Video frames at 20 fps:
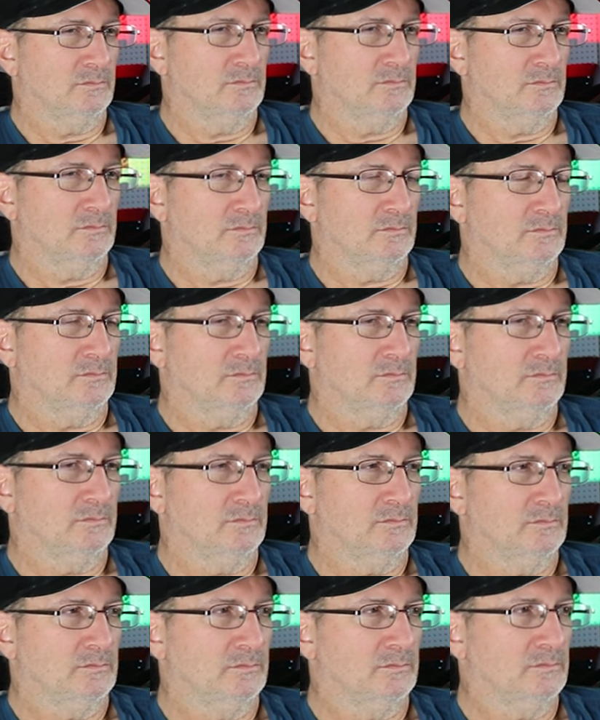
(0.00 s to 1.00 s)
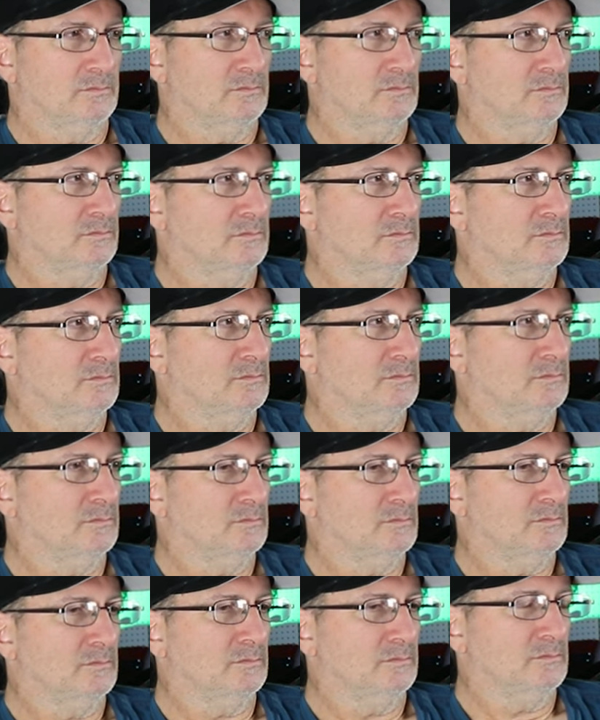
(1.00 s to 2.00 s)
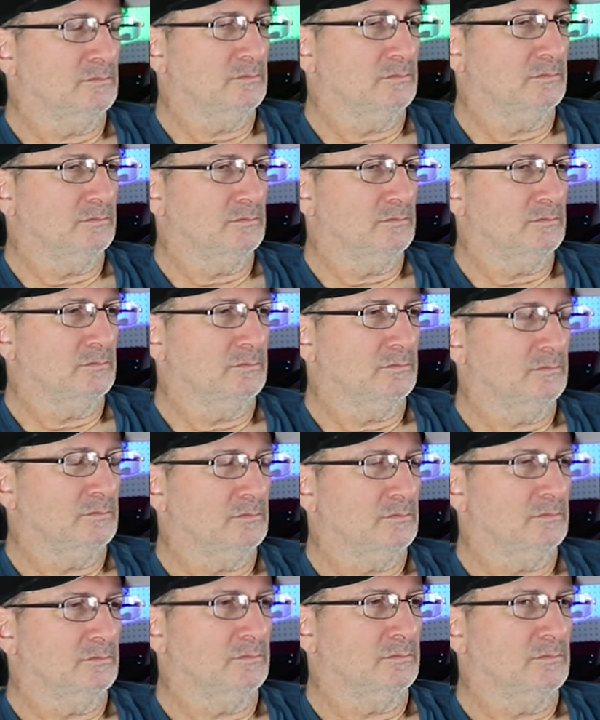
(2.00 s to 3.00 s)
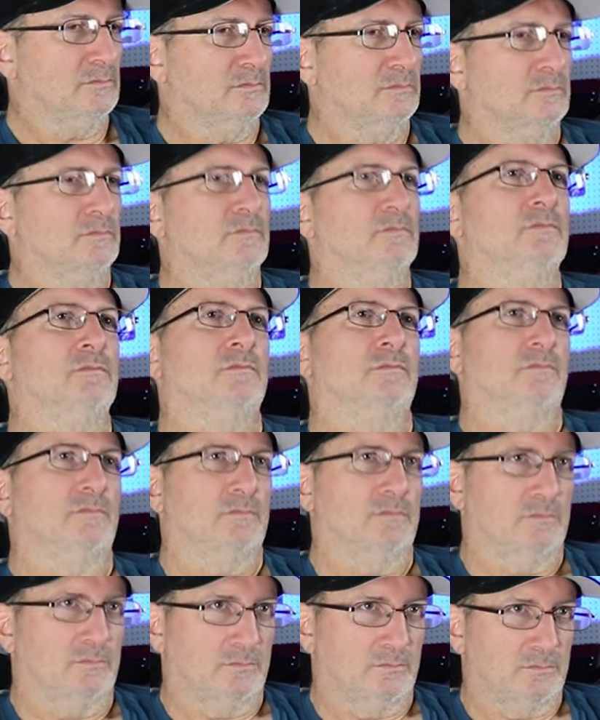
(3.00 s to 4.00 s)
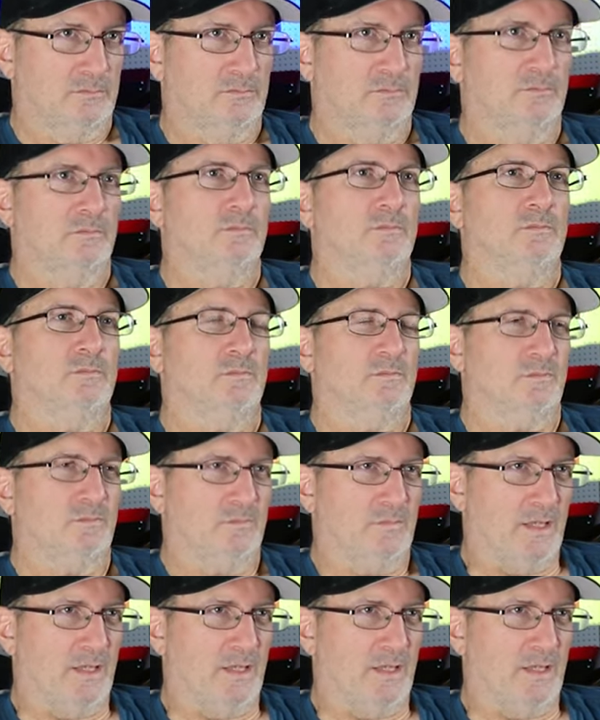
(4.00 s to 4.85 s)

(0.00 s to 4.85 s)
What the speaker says: No words are spoken by the person on screen.